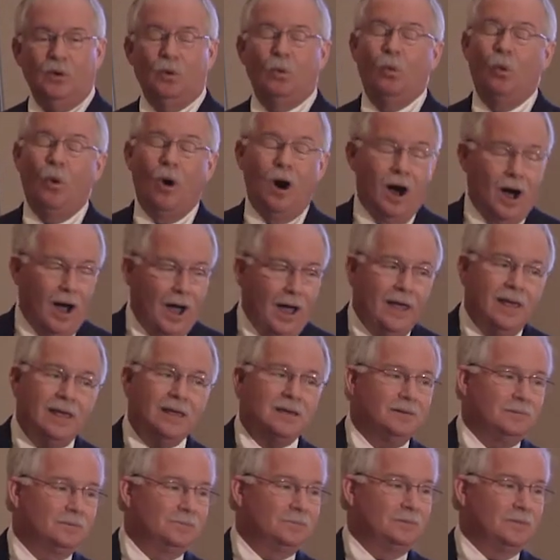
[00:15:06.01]
Why?
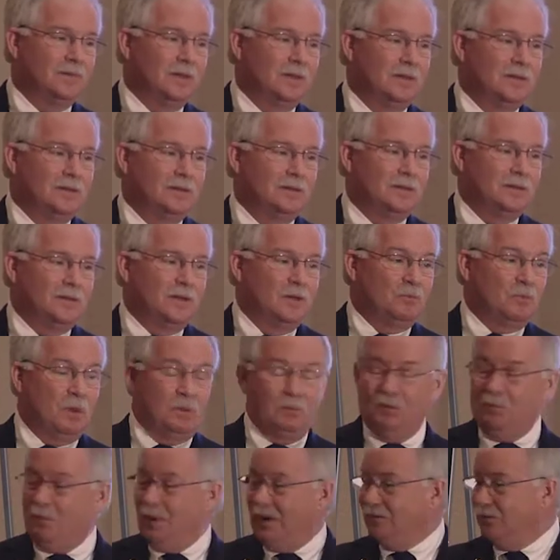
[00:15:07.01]

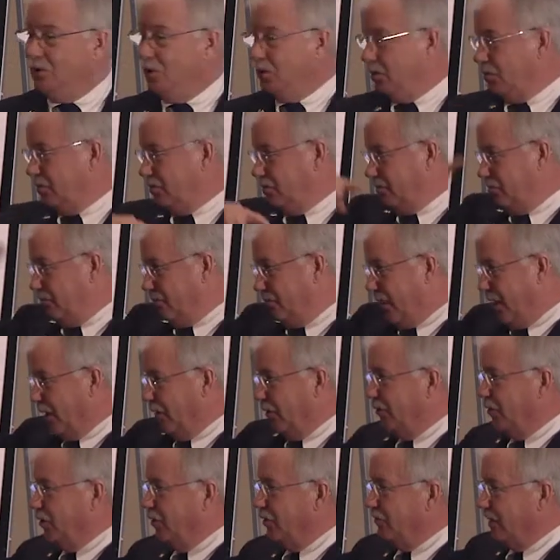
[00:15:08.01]
Remember my little
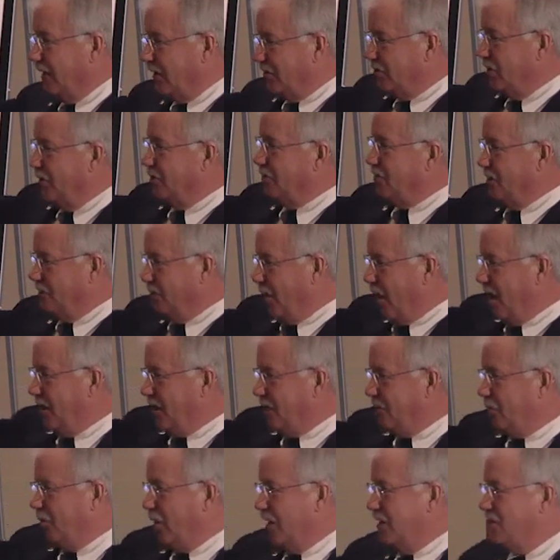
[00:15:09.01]
bell curve I showed you, the
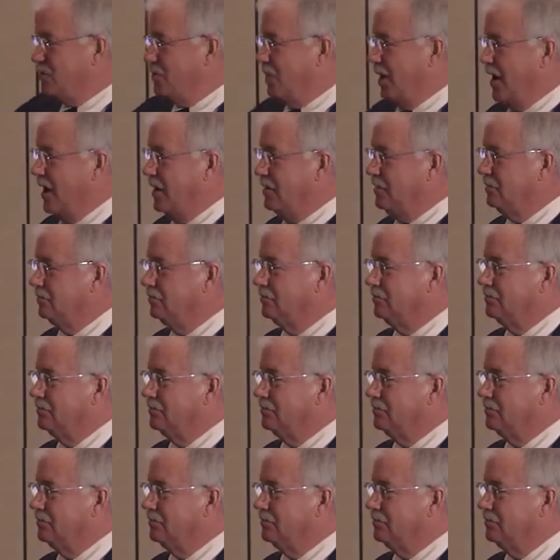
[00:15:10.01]
pocket price band?